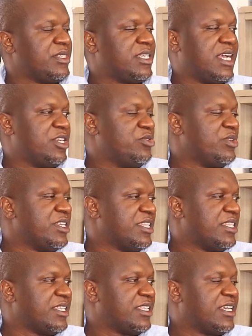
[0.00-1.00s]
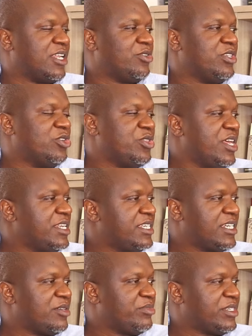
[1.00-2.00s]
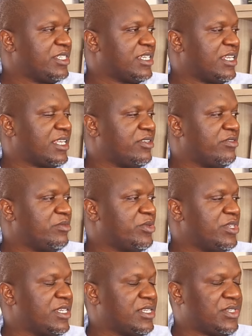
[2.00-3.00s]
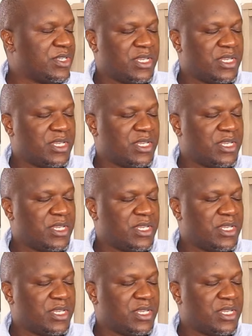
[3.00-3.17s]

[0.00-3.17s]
He can't do anything. He can only go there and take a picture like everybody else.